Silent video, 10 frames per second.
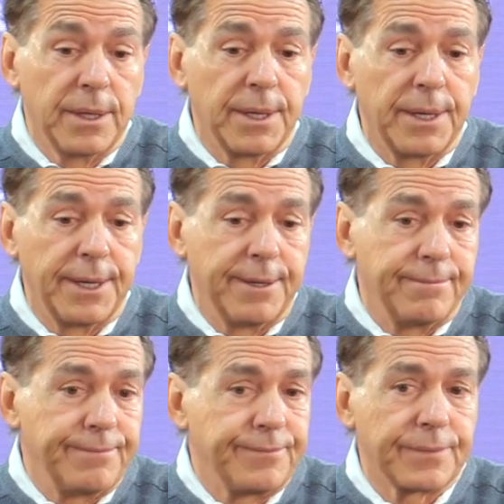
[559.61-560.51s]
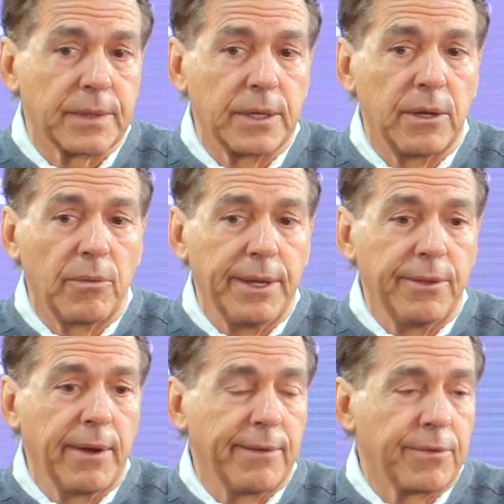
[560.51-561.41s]
um, you know, we
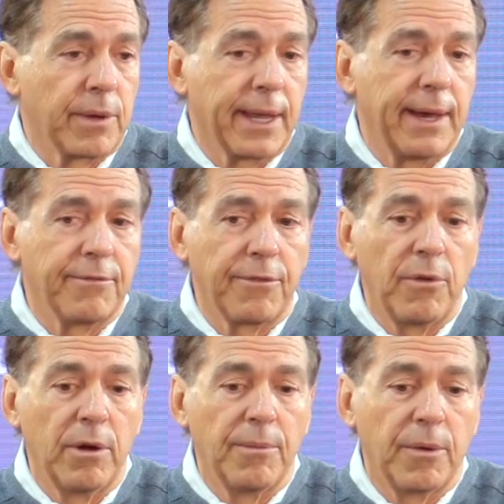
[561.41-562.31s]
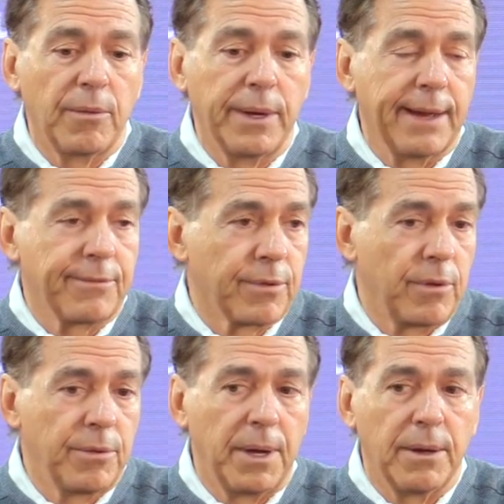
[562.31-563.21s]
either have to account for them or we have to throw
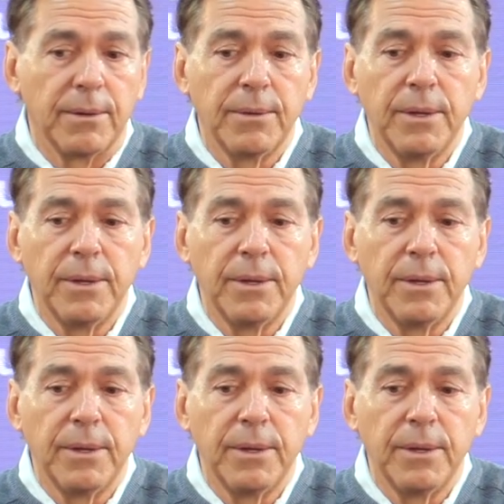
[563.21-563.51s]
the ball.